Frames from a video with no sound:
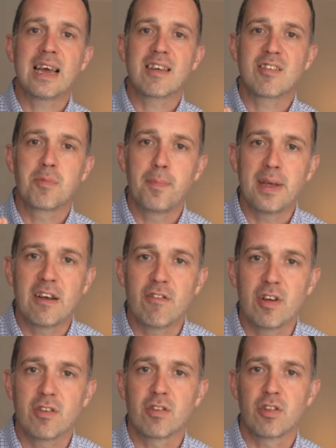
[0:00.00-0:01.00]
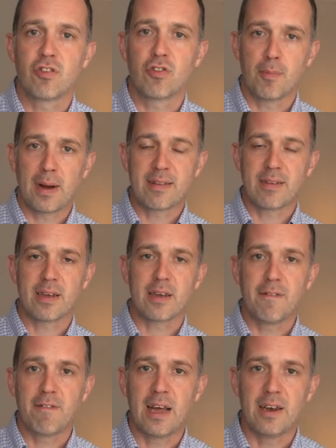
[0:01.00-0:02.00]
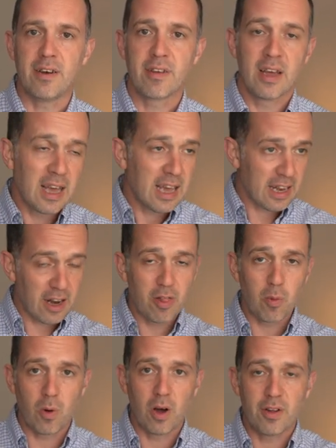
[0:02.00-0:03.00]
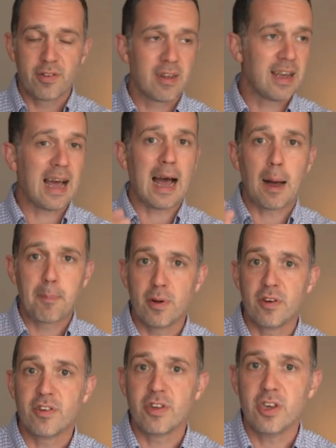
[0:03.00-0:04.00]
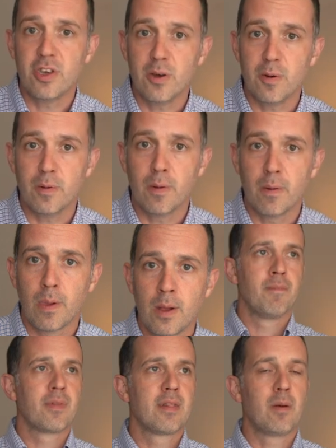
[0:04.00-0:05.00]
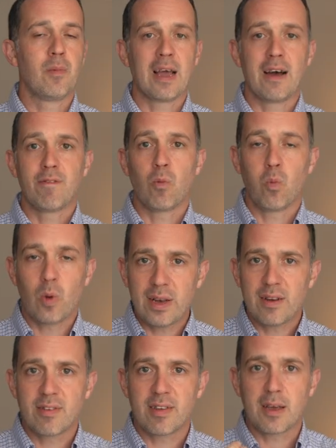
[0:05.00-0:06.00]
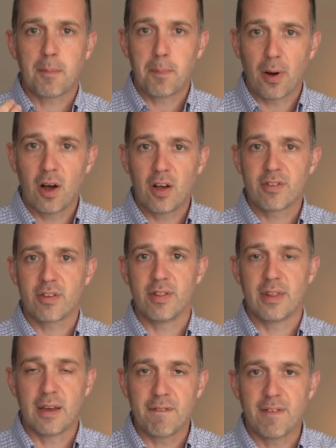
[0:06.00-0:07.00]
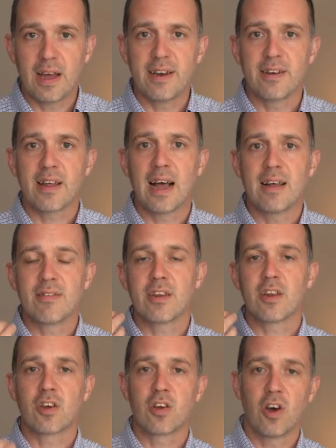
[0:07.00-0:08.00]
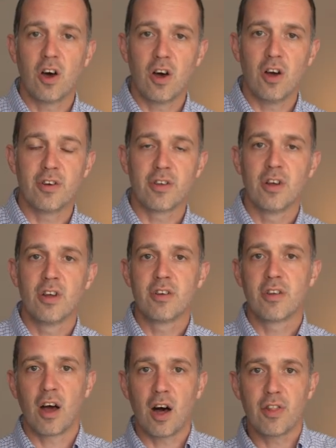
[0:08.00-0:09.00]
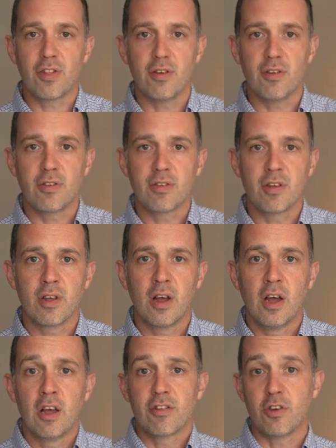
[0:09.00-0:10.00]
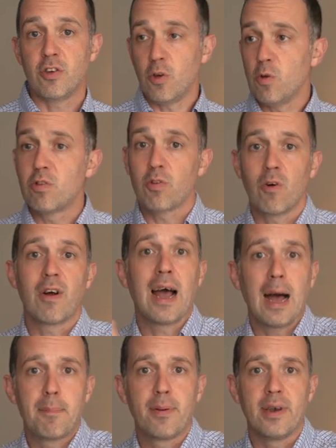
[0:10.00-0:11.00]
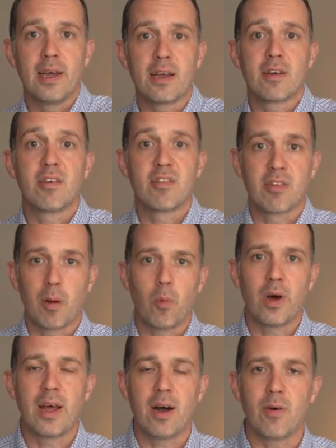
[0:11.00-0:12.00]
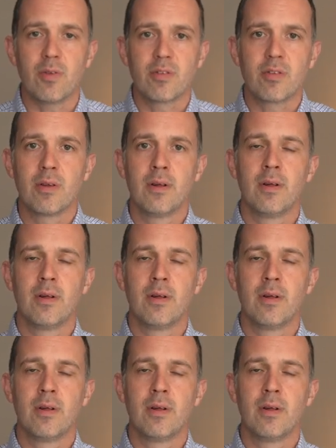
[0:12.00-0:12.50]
experience the traumatic event. In other words, it happened to you. Then we have witnessing in person the event as it occurred to others. So you saw it happening to someone else.